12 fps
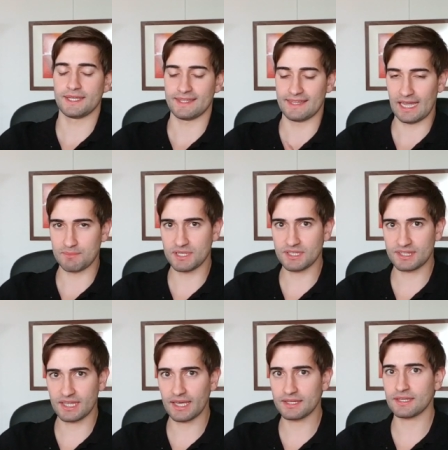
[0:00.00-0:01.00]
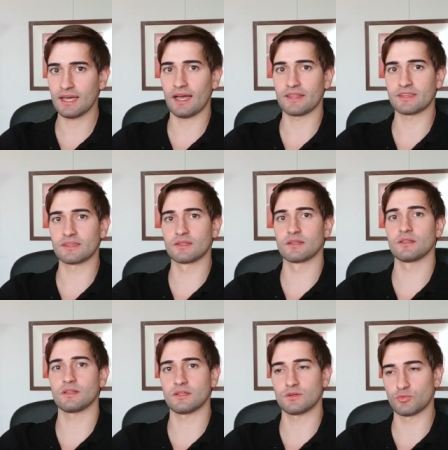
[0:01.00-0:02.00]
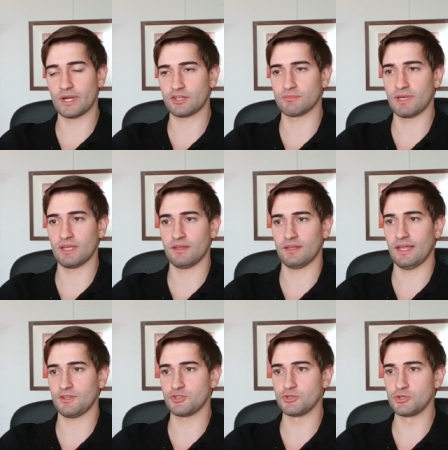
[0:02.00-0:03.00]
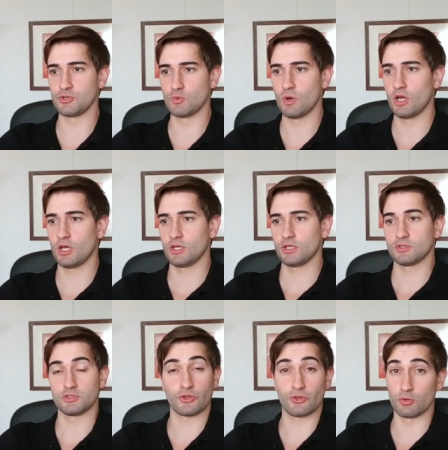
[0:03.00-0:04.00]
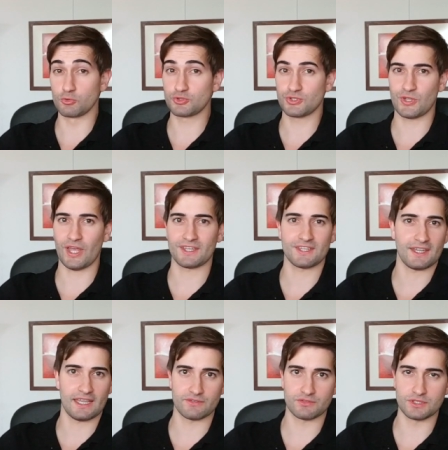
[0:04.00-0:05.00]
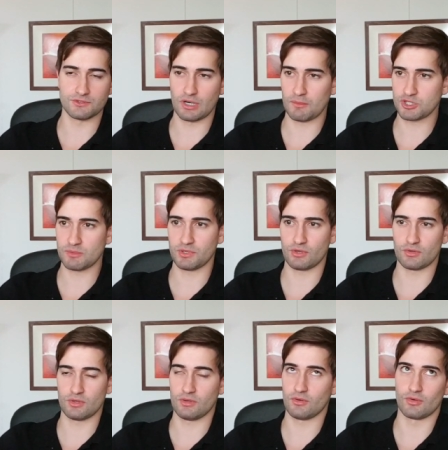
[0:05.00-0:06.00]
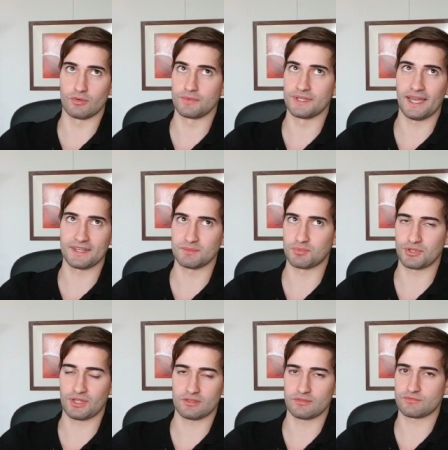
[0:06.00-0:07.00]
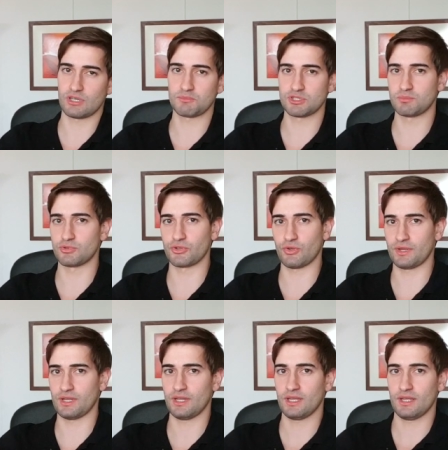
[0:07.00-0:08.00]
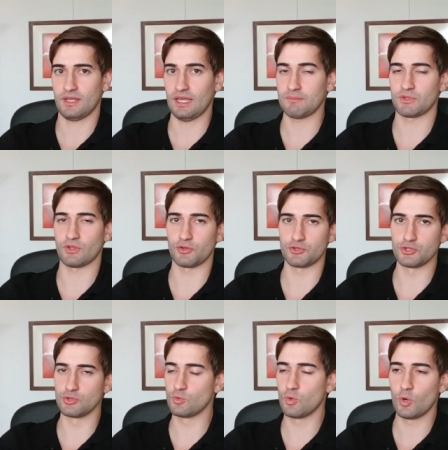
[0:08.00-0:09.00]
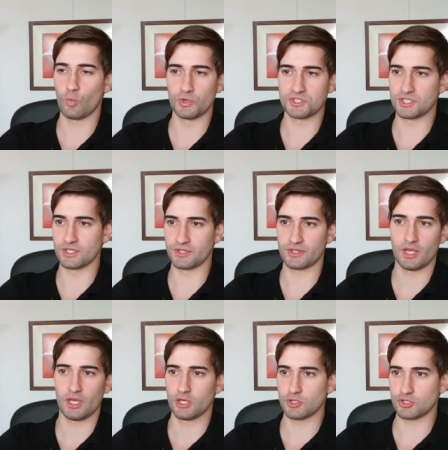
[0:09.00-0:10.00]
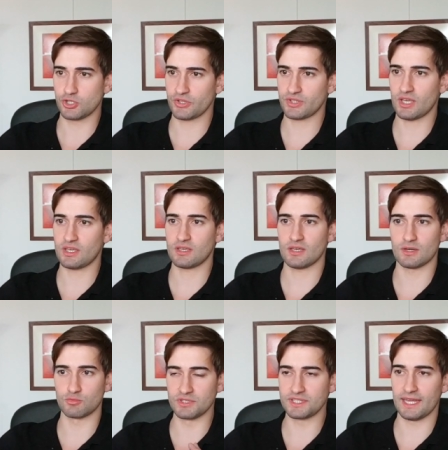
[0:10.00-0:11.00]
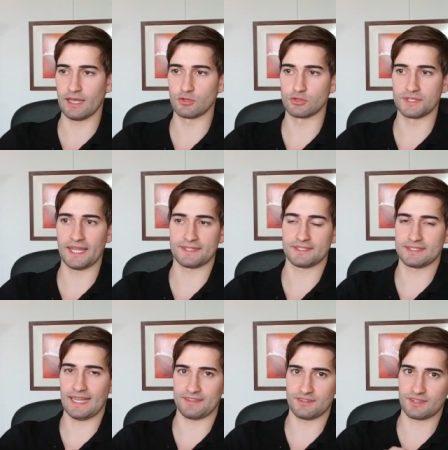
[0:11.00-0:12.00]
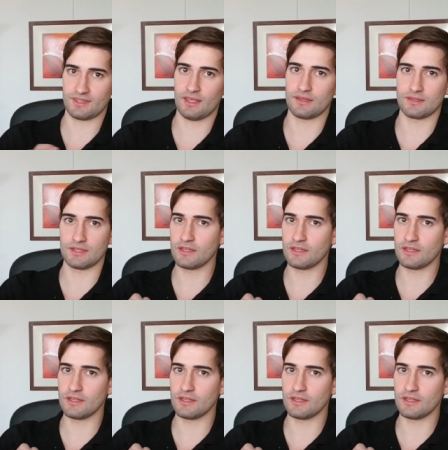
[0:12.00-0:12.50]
That being said, I still recommend that you do the solution that every dropshipper or 90% of dropshippers on Amazon do, which is just take a retailer that doesn't send the